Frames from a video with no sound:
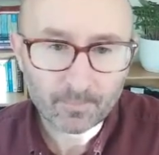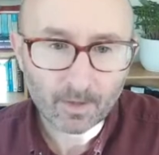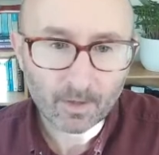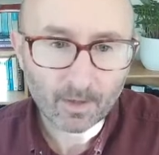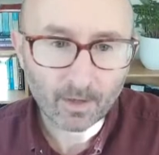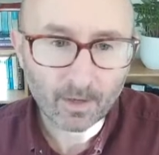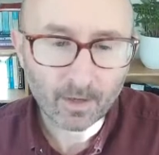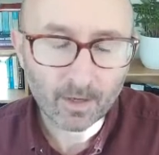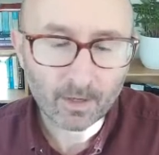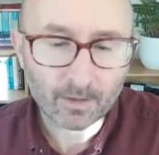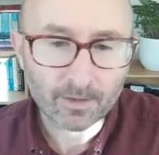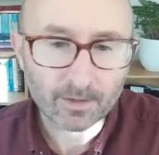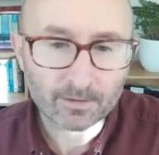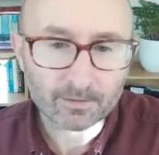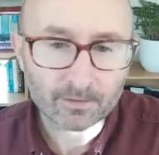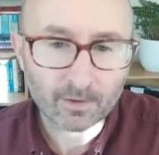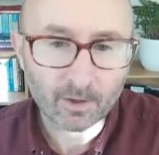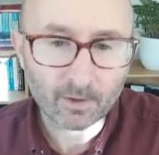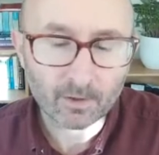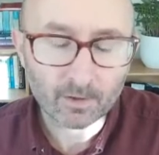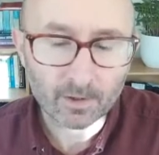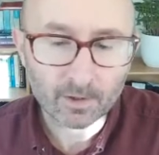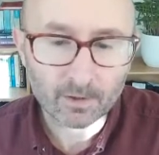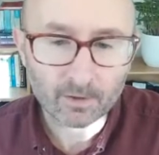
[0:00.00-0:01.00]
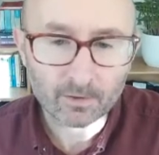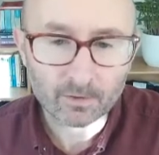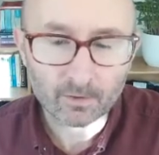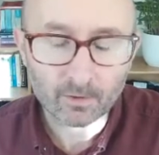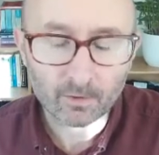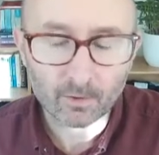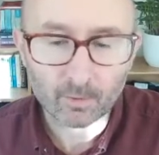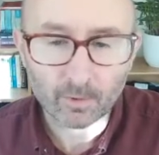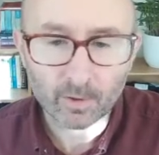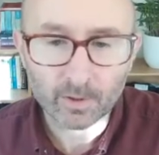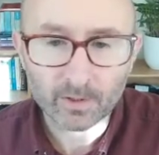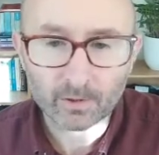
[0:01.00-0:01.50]
That's currently
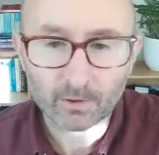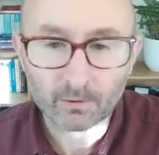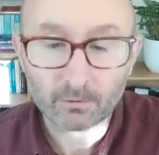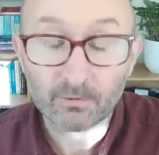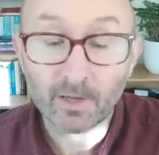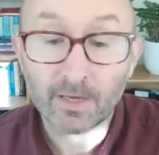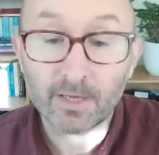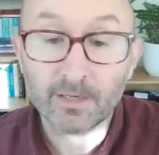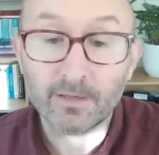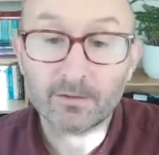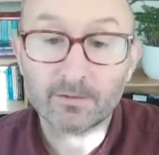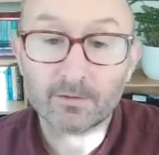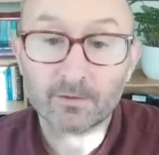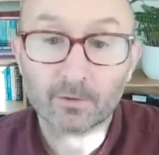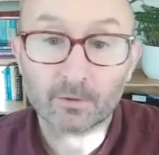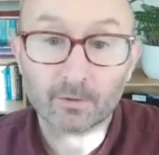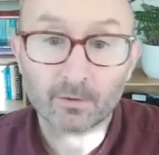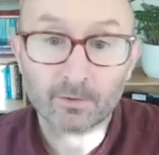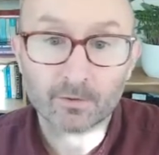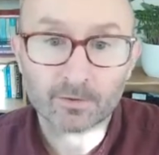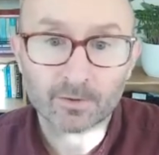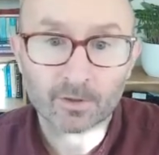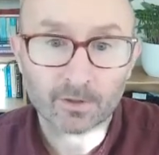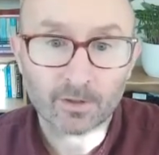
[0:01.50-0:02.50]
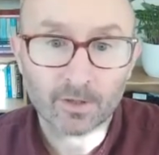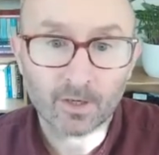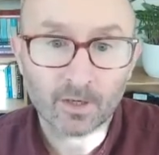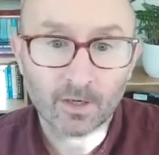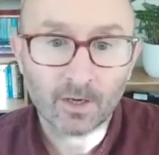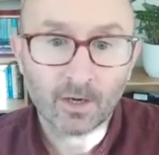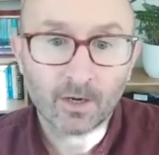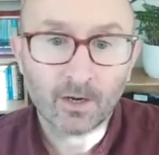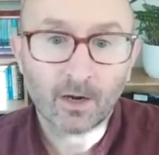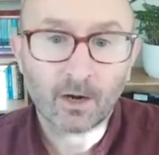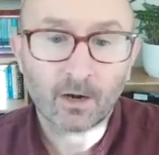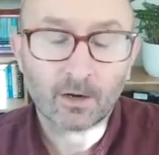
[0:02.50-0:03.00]
ongoing, and already schools are
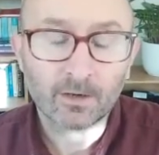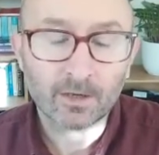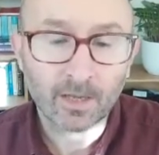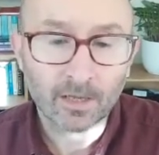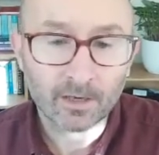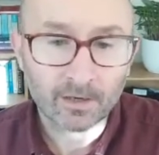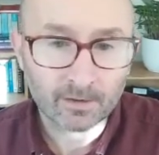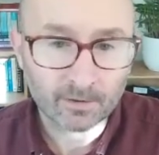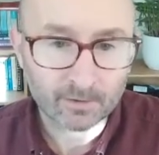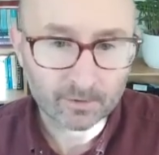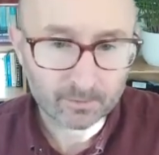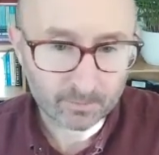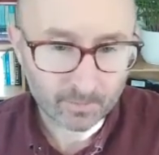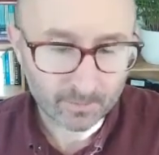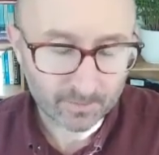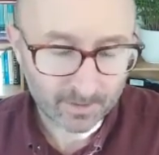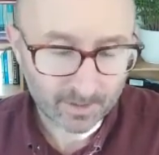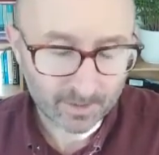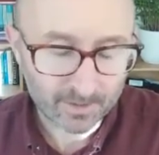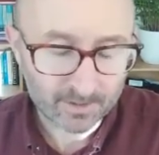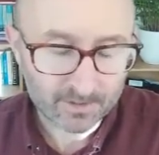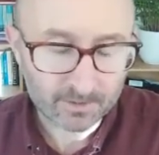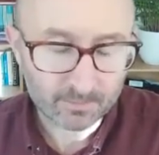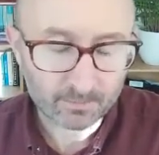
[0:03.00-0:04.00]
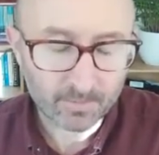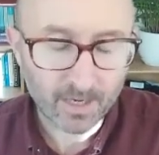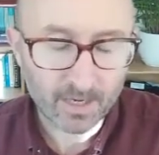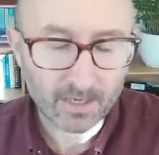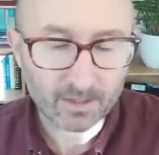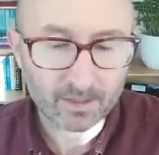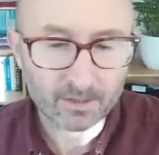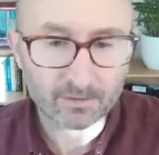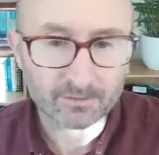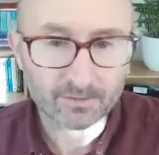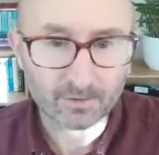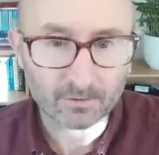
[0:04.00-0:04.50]
getting the data
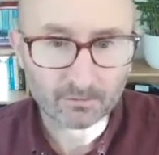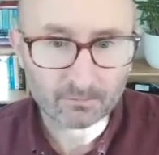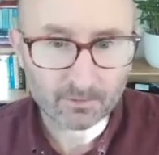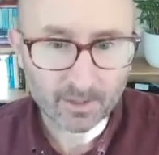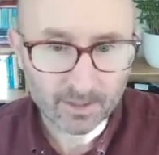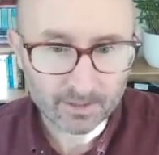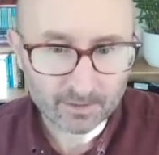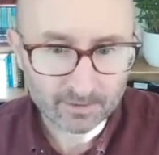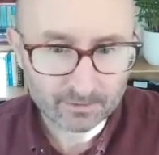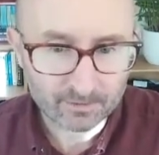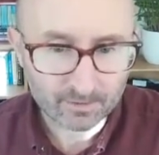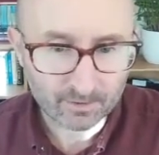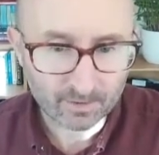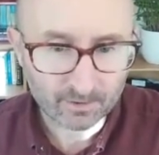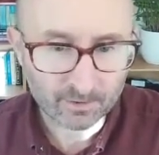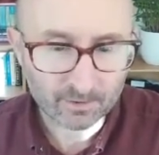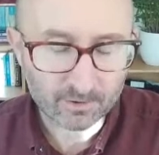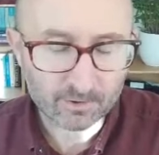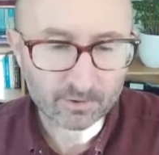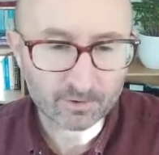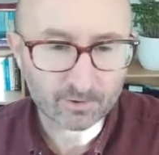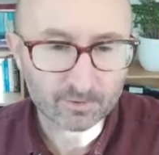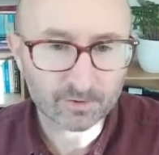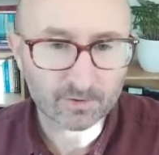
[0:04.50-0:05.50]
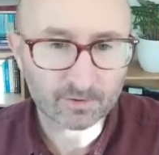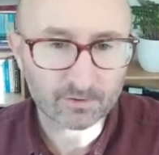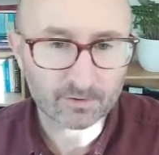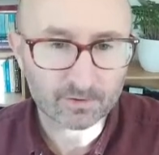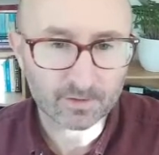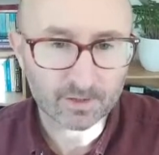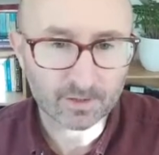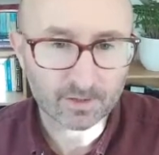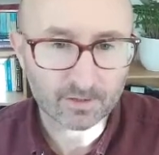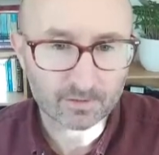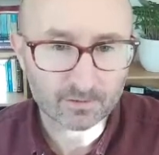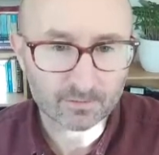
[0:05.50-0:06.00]
back, and it's already started using the
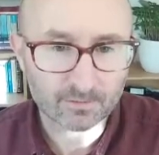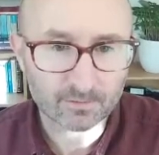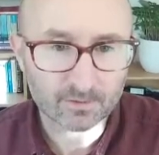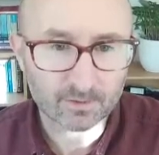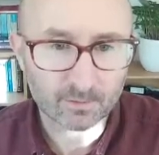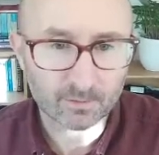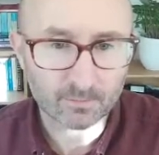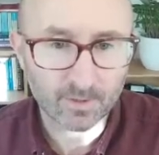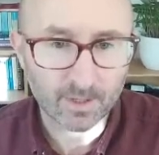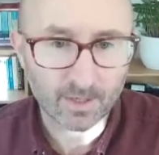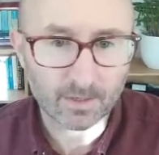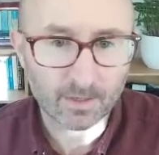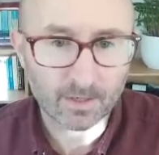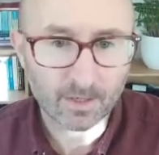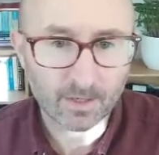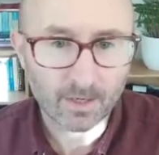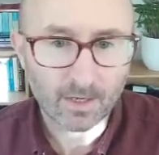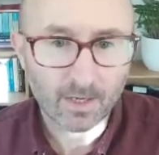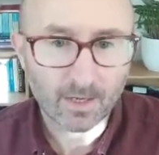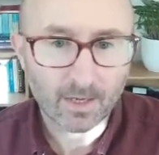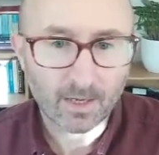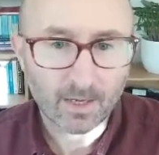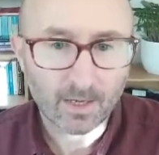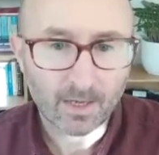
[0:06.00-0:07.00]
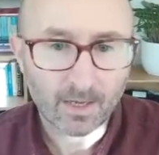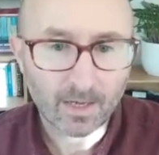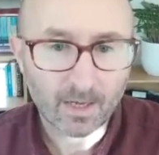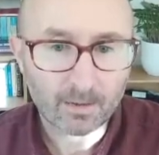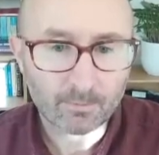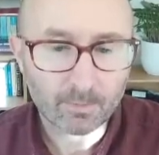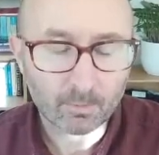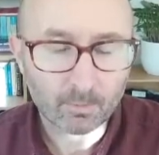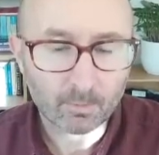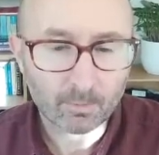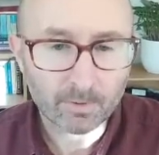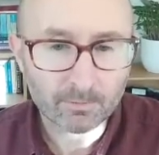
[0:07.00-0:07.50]
data from that.
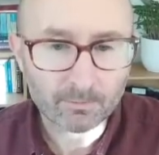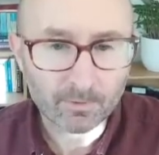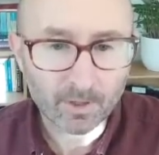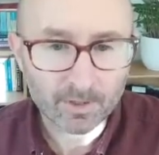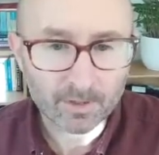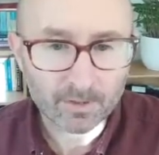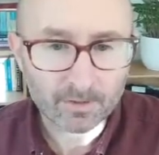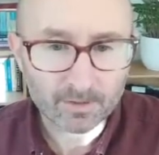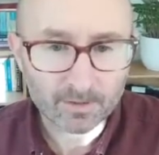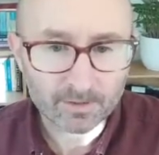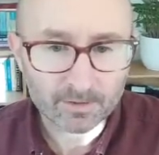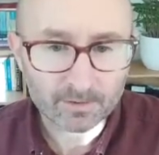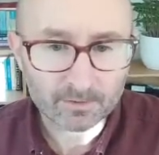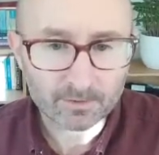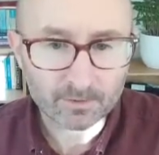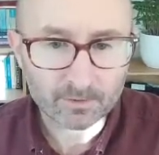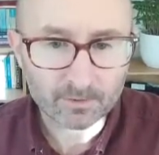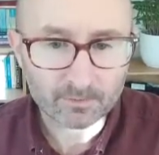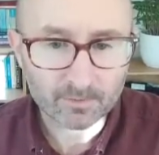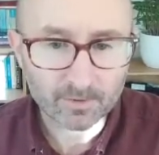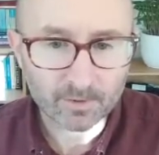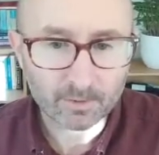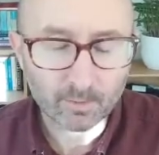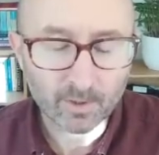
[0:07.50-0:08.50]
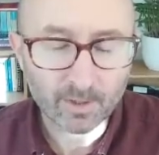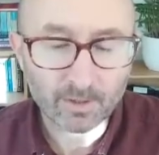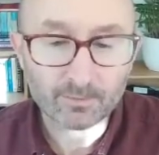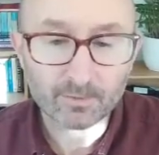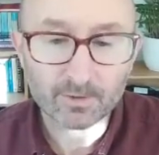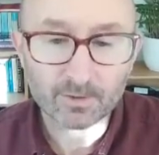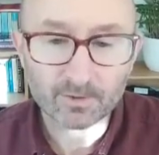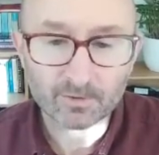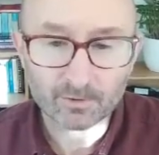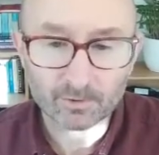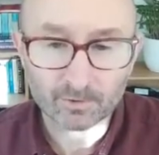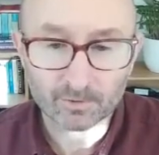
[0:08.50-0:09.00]
But we'll be running this survey
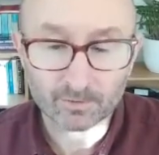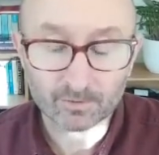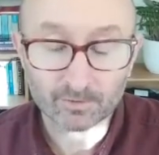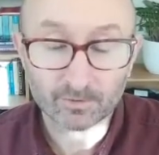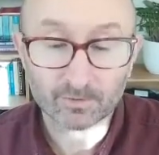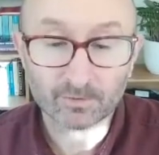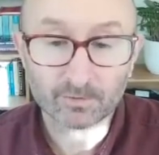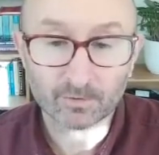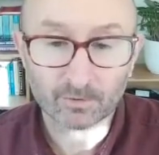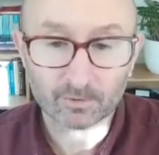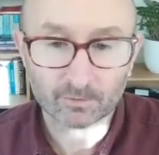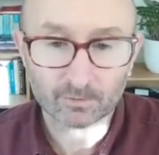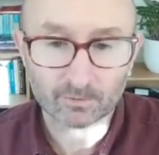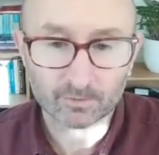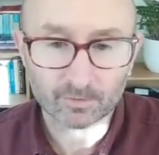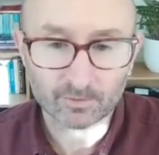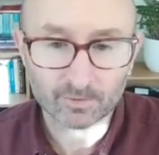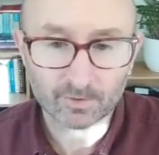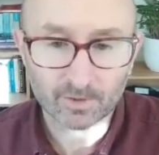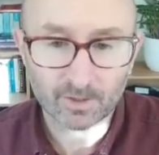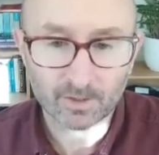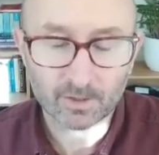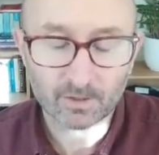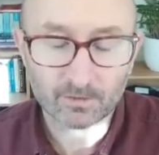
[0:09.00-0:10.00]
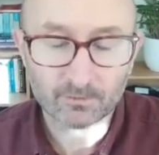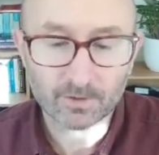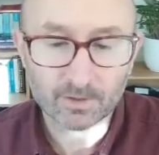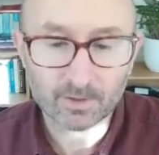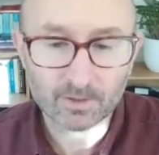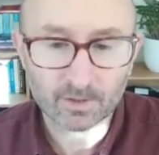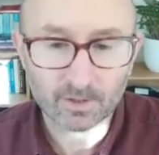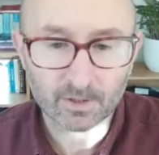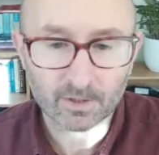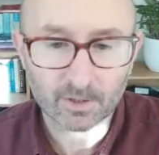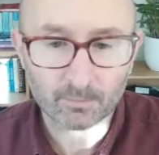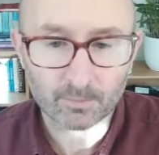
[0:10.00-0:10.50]
whenever it suits the schools
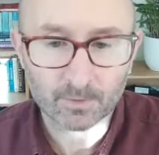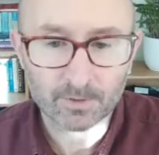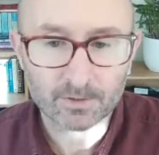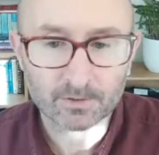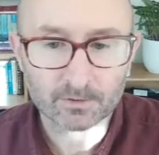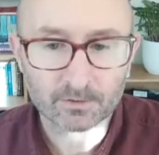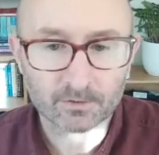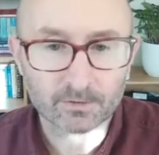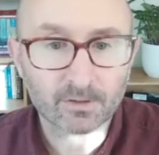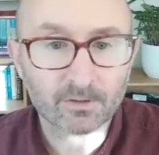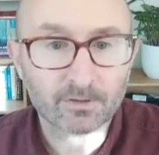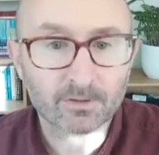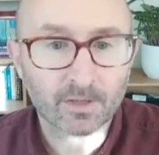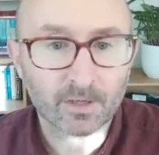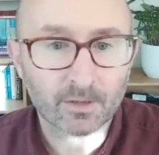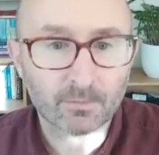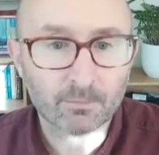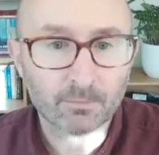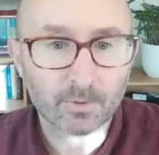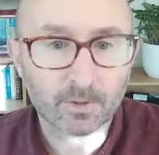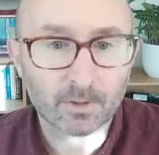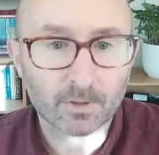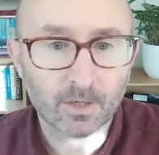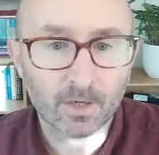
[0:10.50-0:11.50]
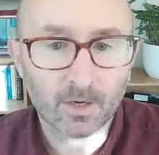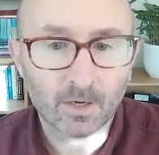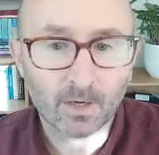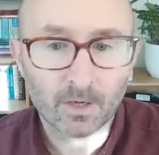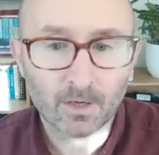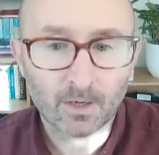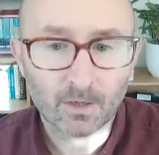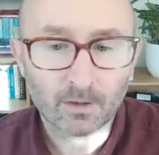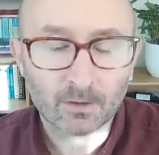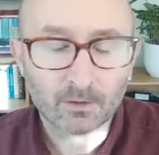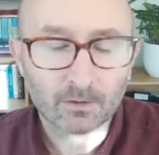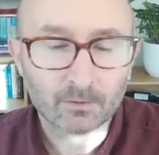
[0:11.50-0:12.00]
individually up until December
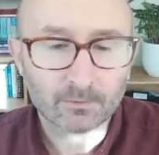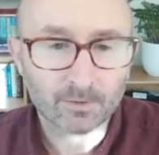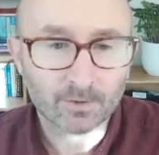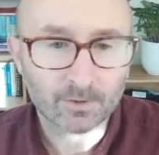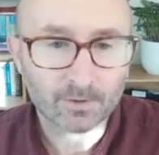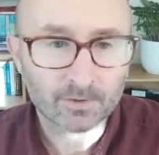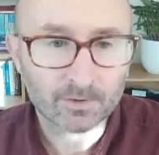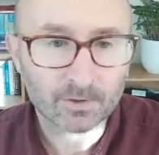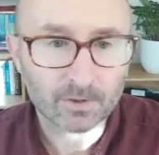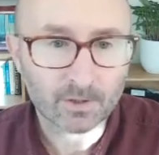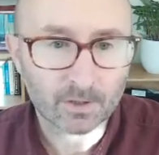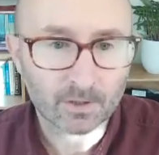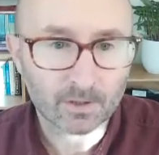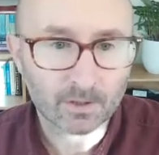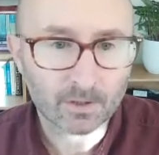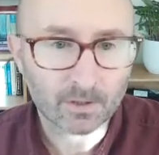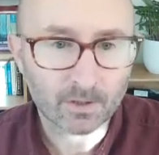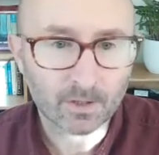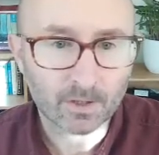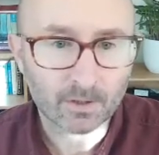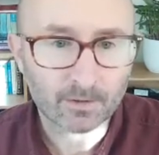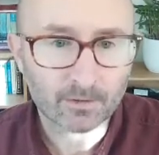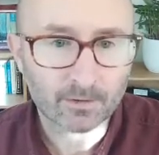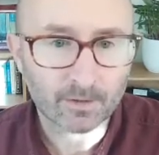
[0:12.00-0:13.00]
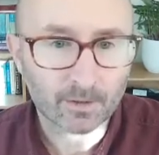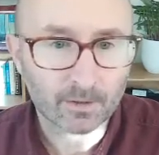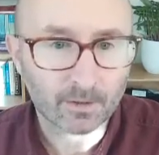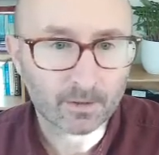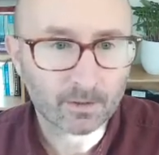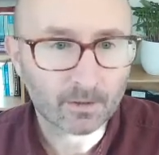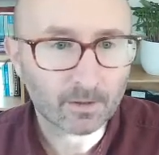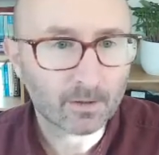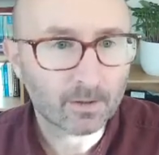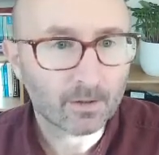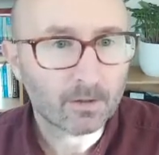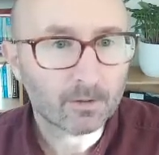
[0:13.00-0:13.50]
of this year, I think,
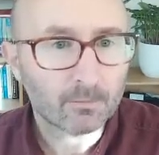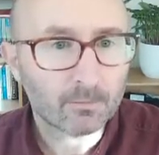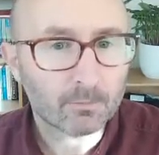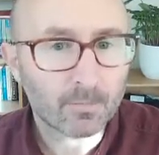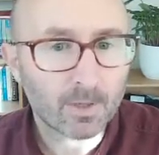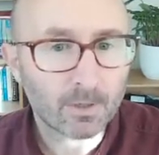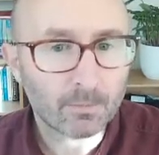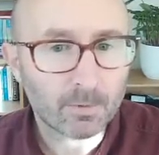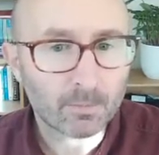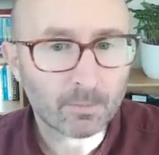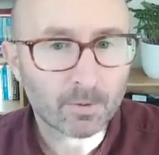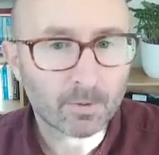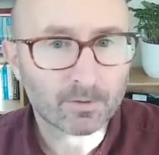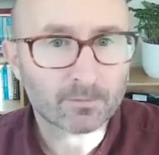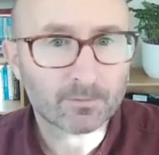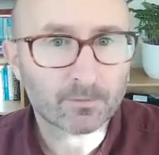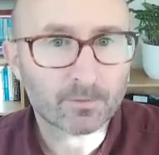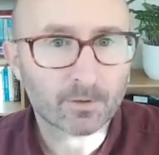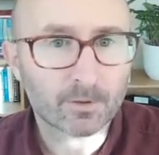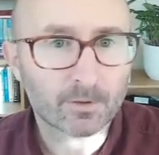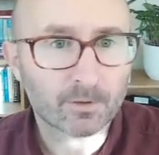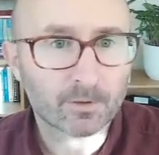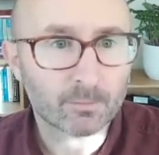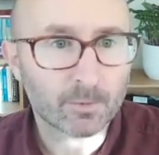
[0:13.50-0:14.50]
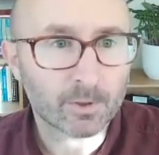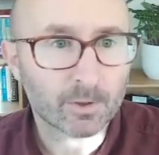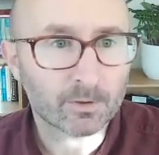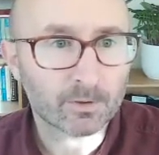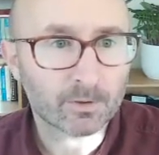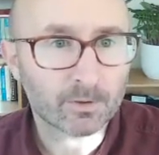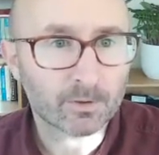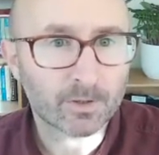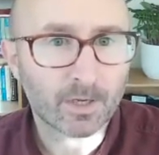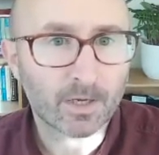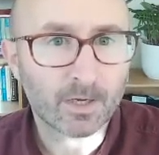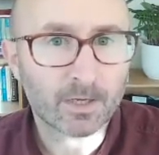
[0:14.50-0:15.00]
maybe a bit further
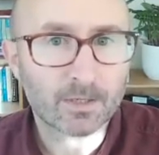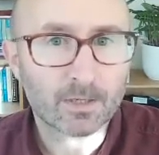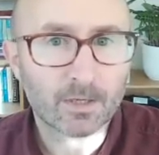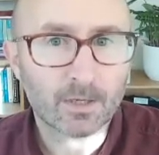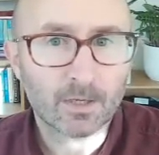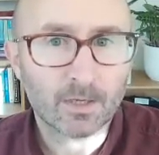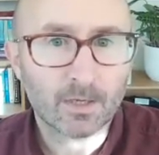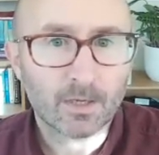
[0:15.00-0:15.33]
beyond that.